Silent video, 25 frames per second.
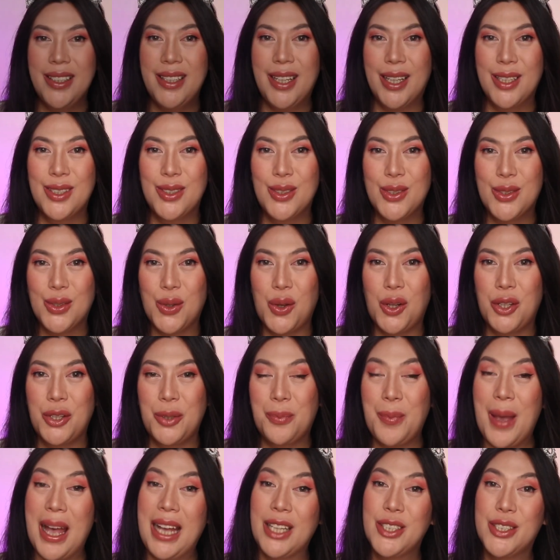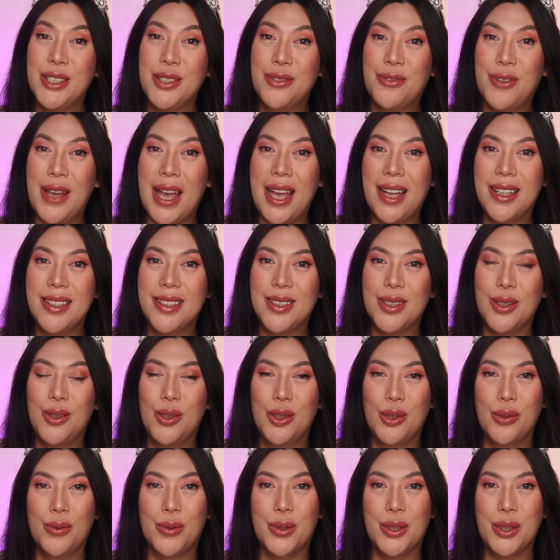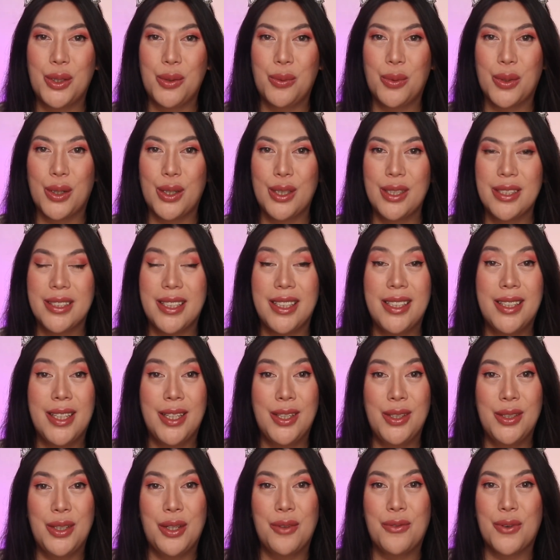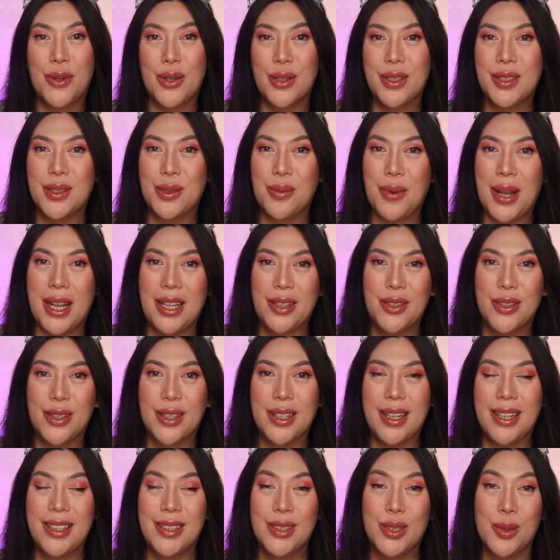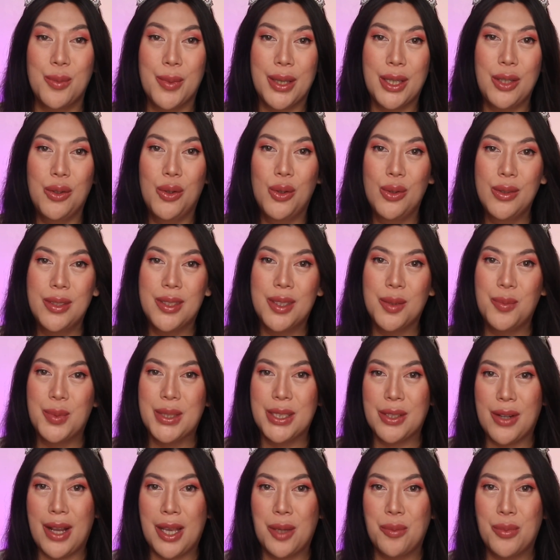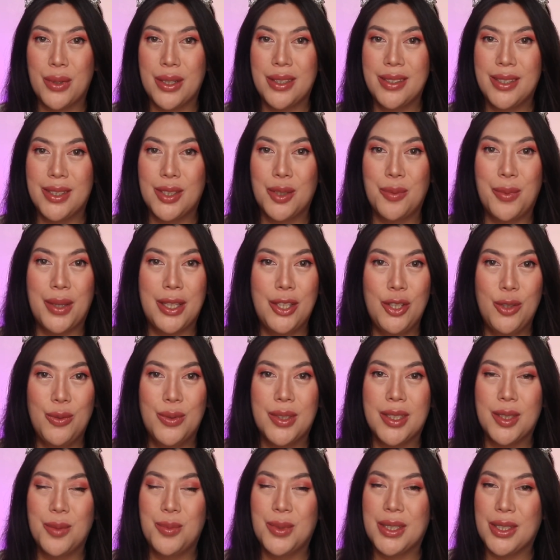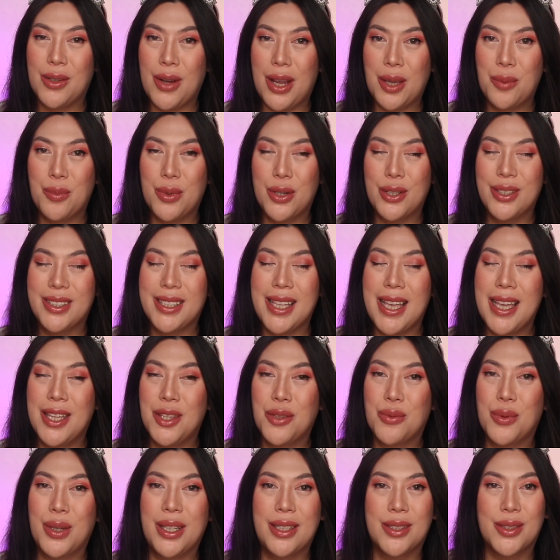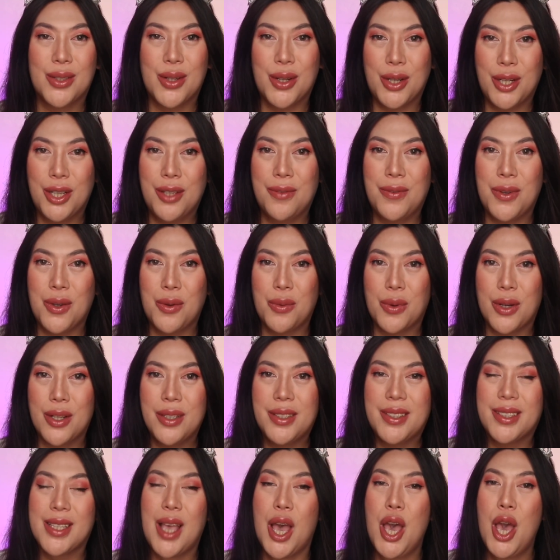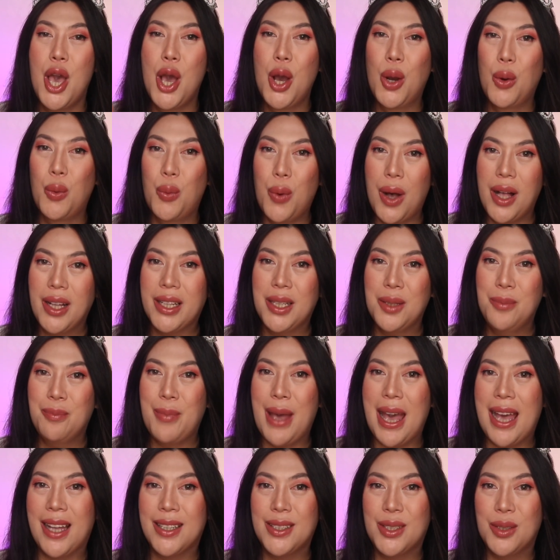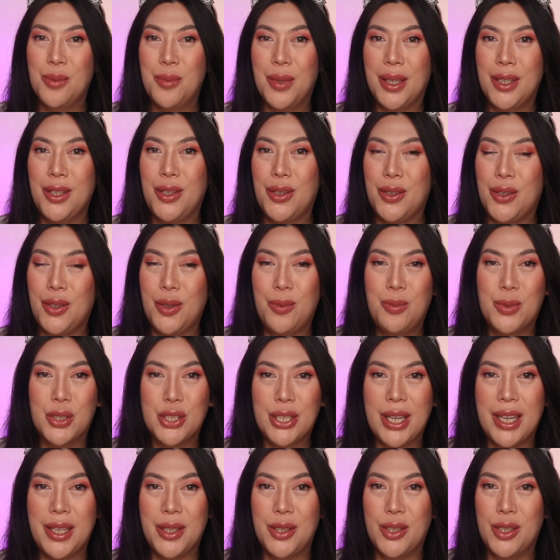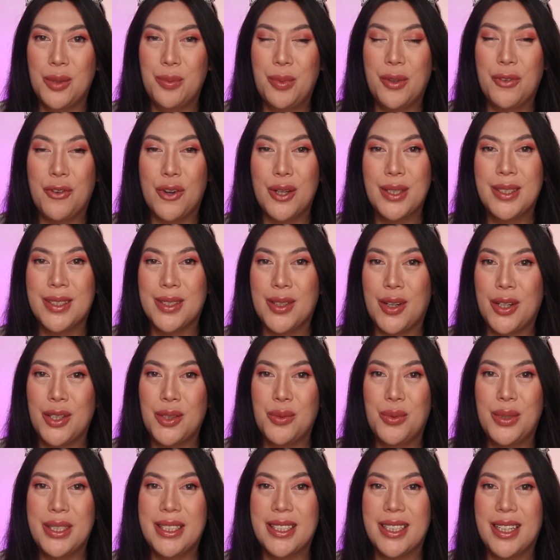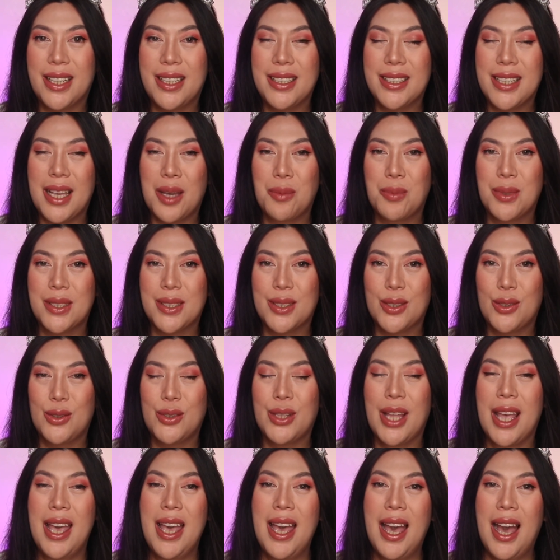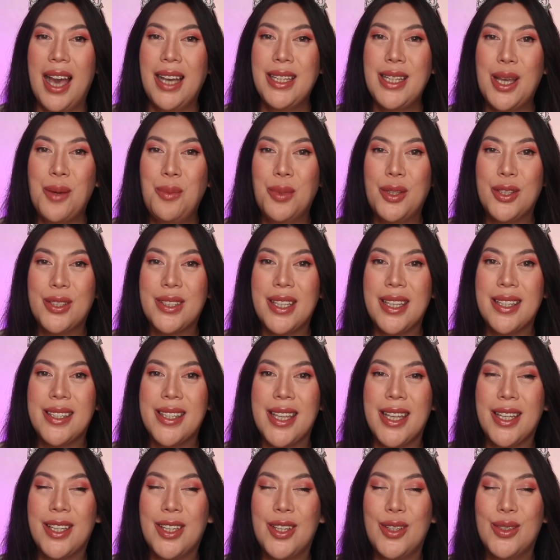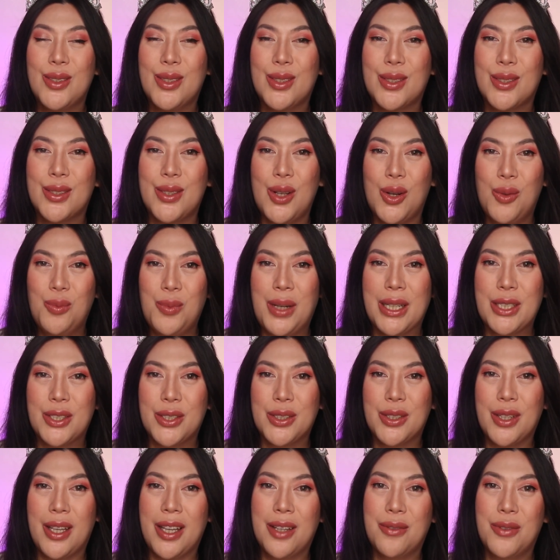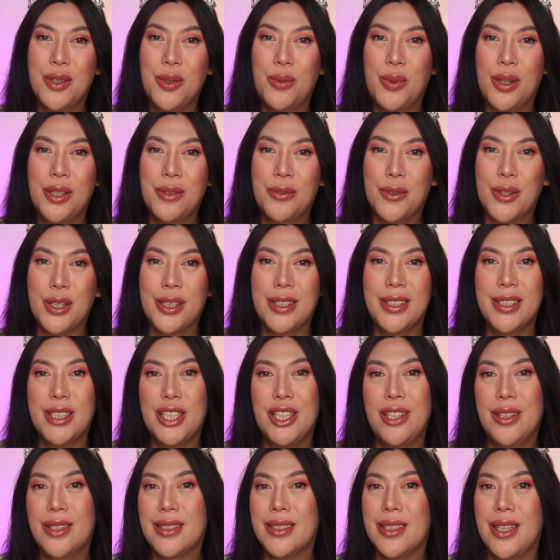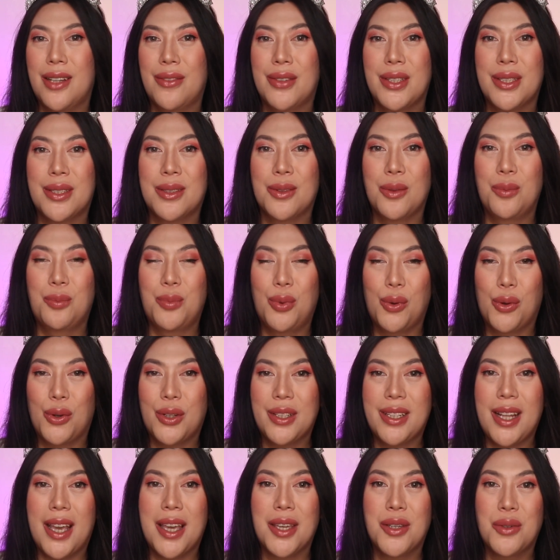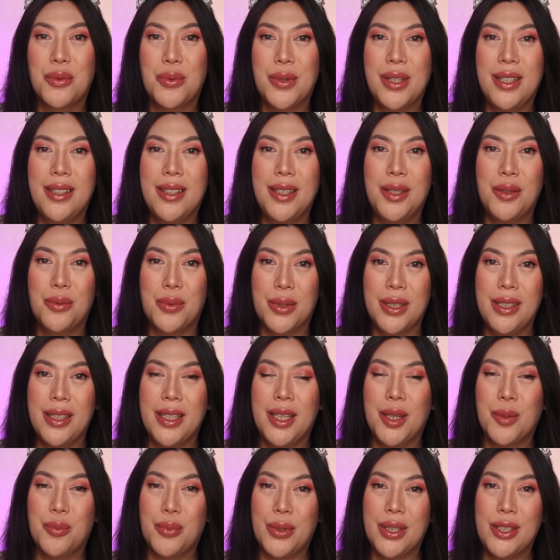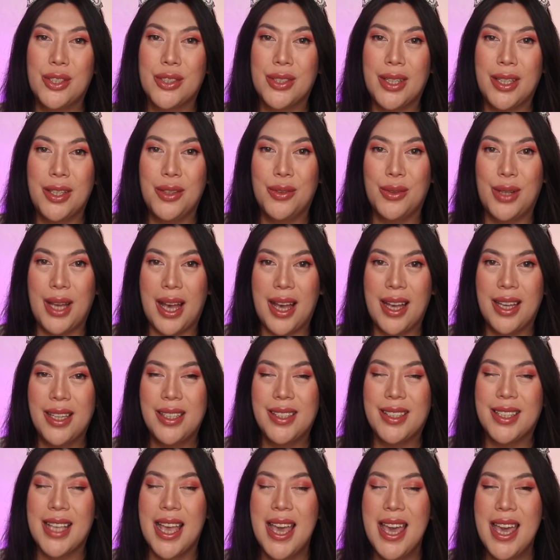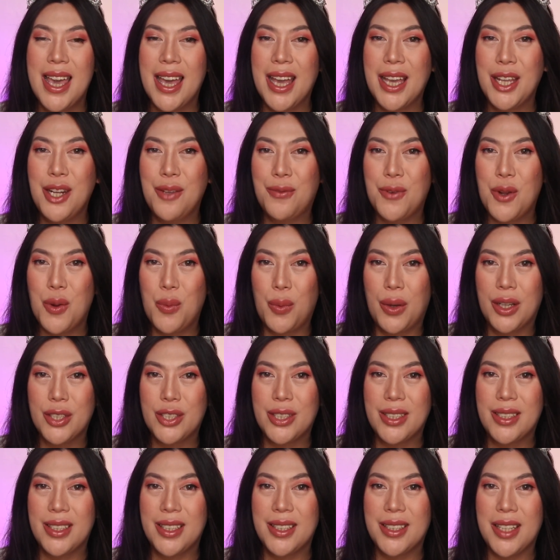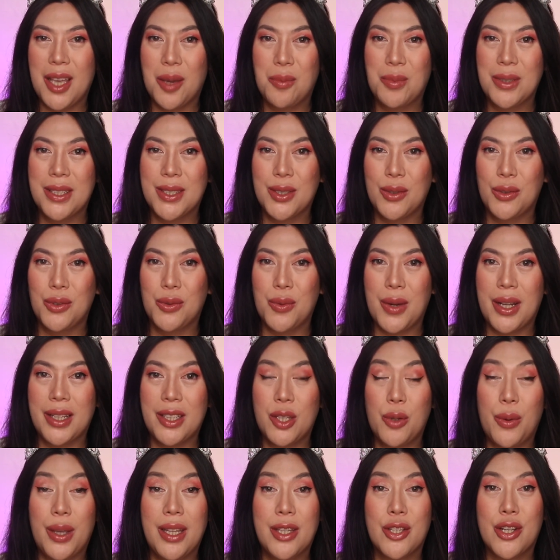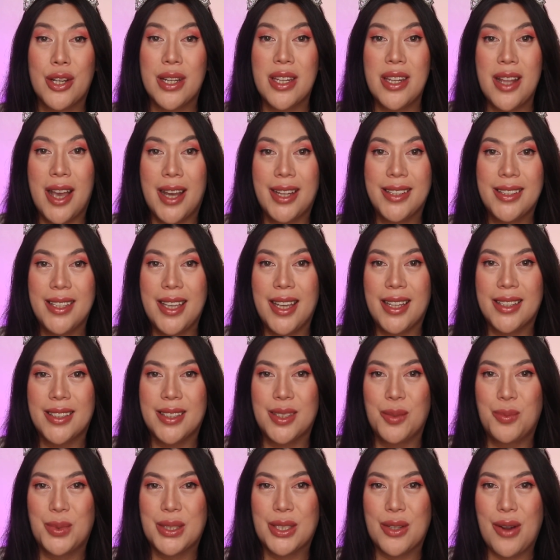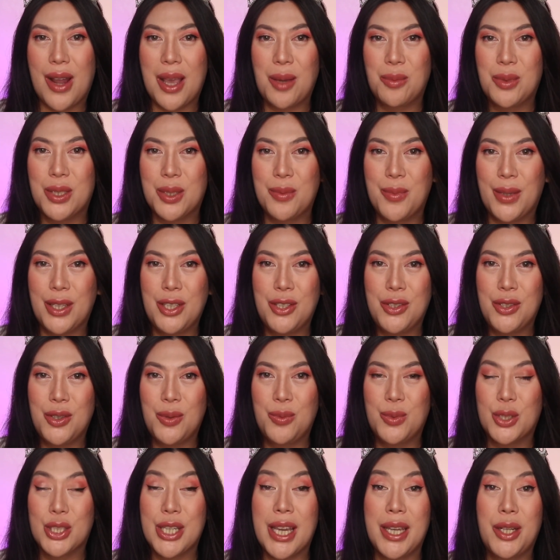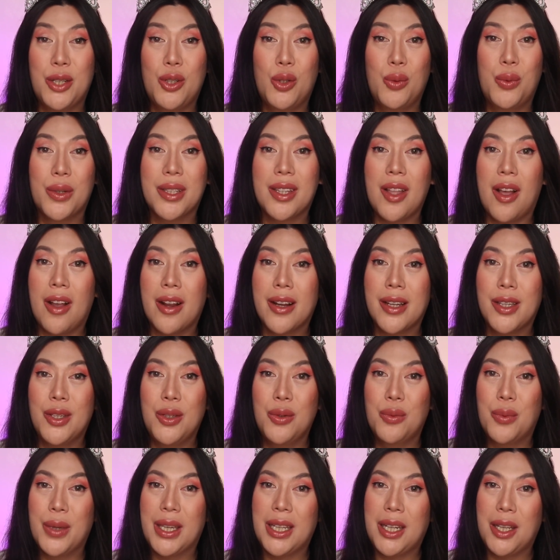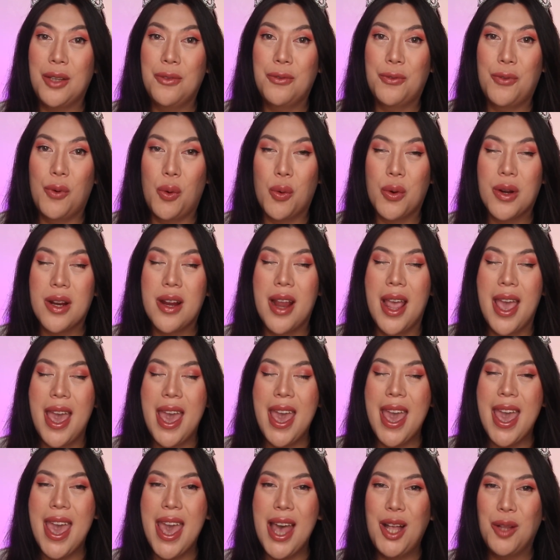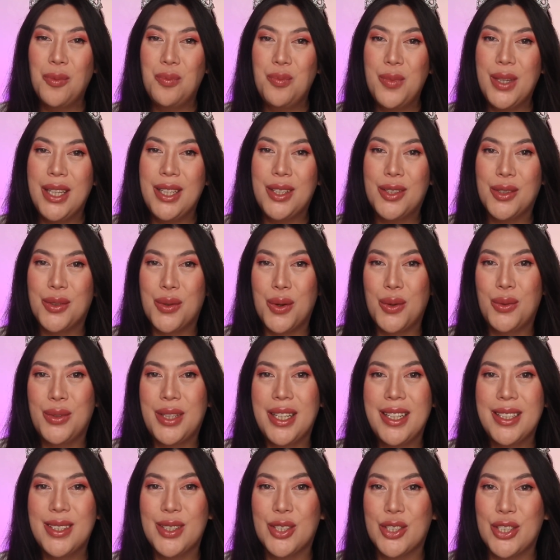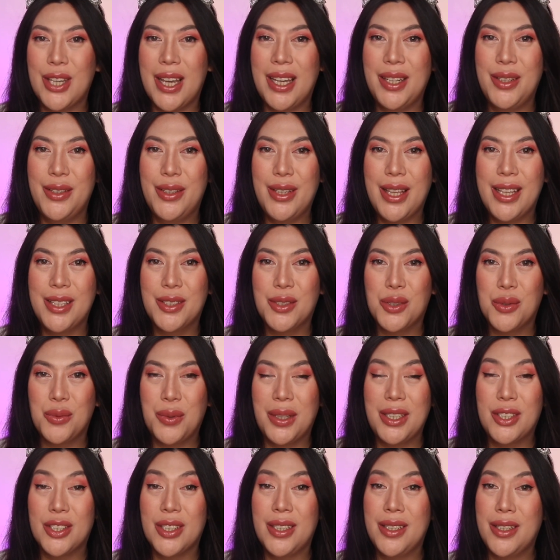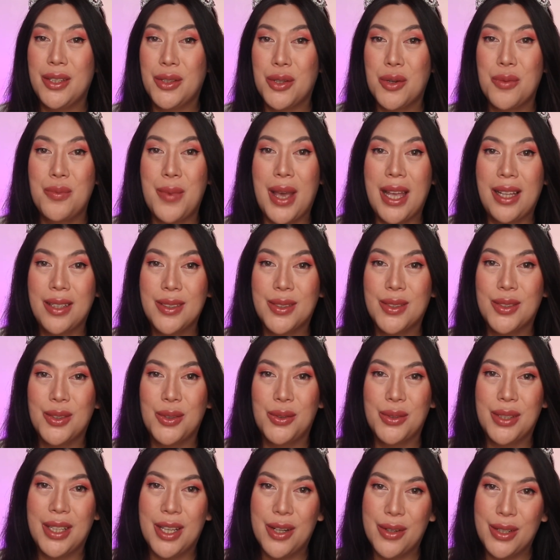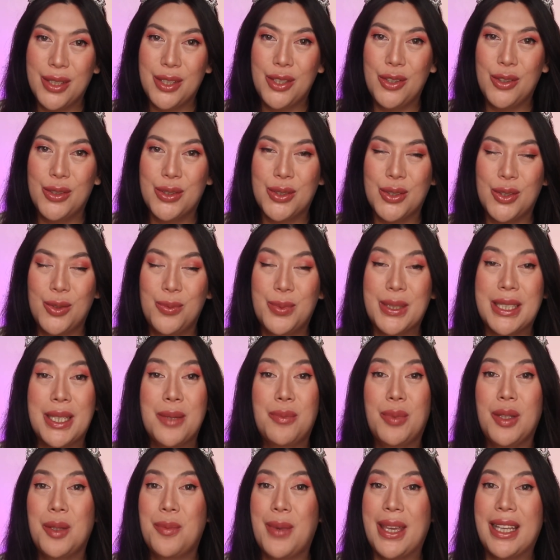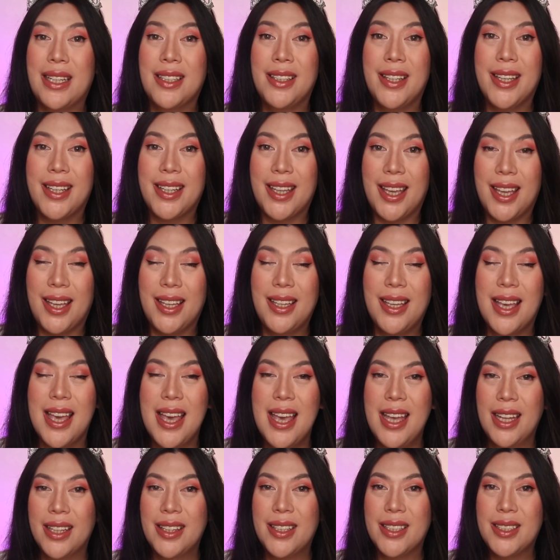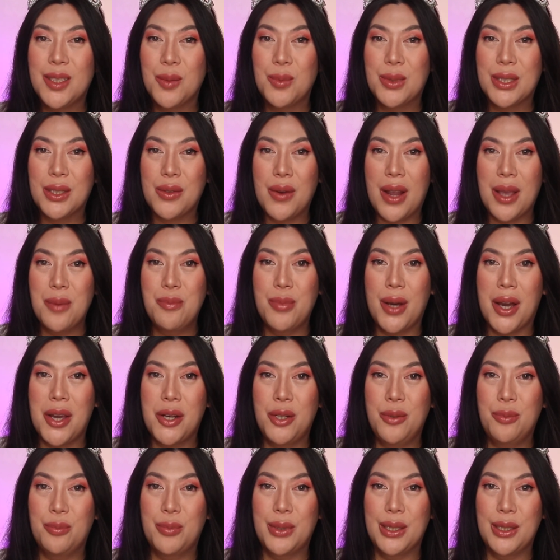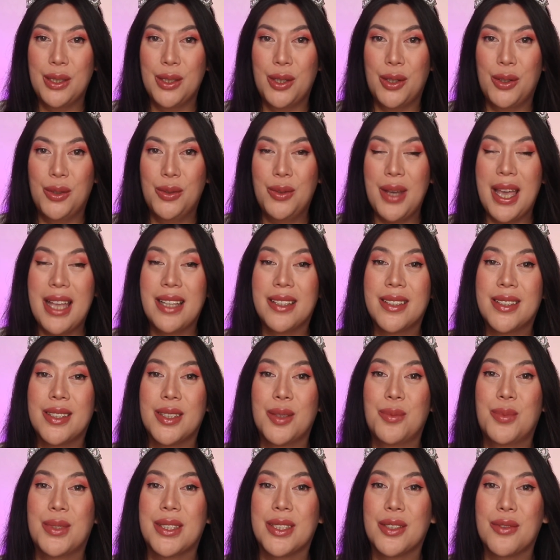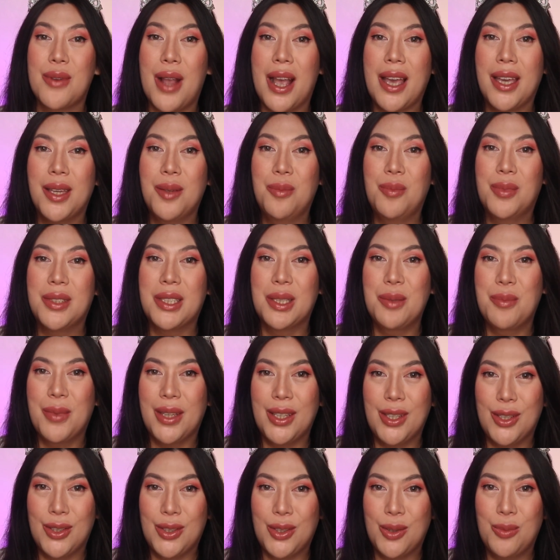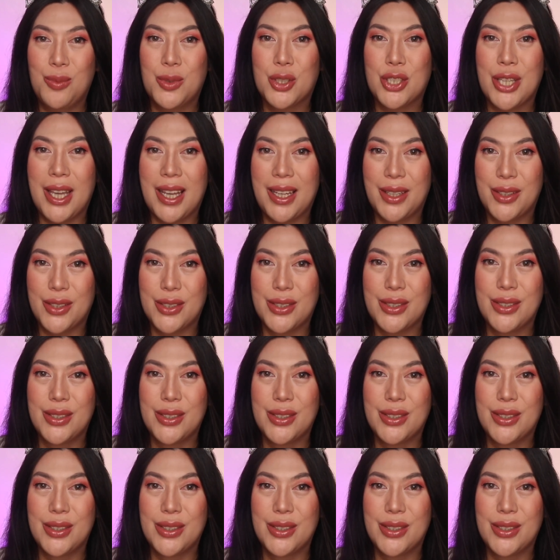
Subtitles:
and hello to all the pageant fans all over the world, and the universe rather, and to my old subscribers, to my new subscribers, and returning viewers, welcome back to my YouTube channel. Before I start with today's episode, allow me to say thank you so much to everyone for continuous love and support. I really, really appreciate you guys. And if you're watching this episode right now and you're not yet subscribed to my YouTube channel, what are you waiting for? Help me to grow this channel and to reach another milestone here in YouTube simply by clicking the subscribe button below and subscribe to my YouTube channel.